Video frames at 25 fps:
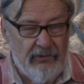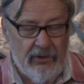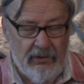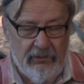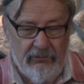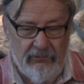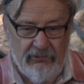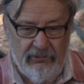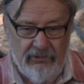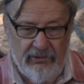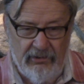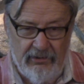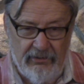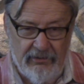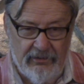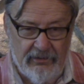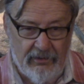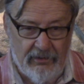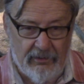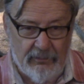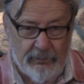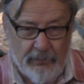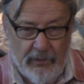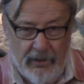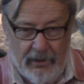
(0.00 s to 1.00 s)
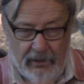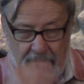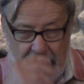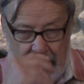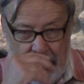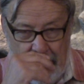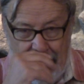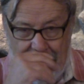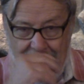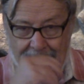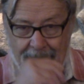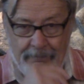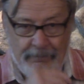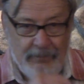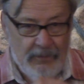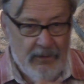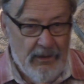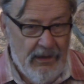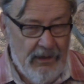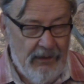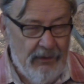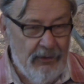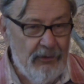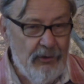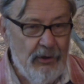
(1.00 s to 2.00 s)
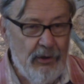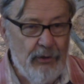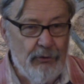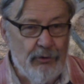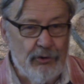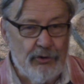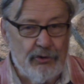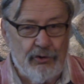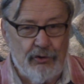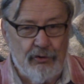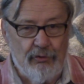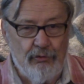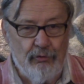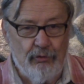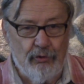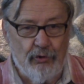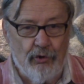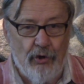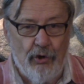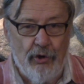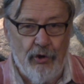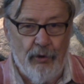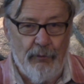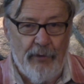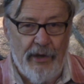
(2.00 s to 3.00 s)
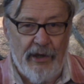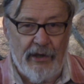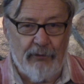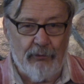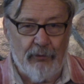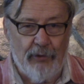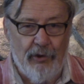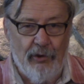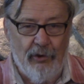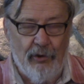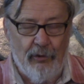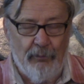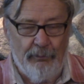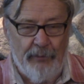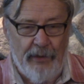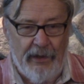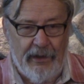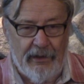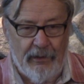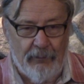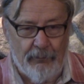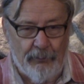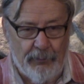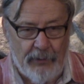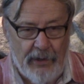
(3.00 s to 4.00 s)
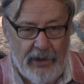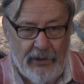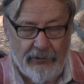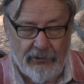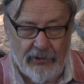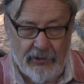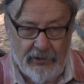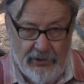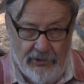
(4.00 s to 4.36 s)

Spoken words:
And Jesus, Buck, he was going to make real a big impression.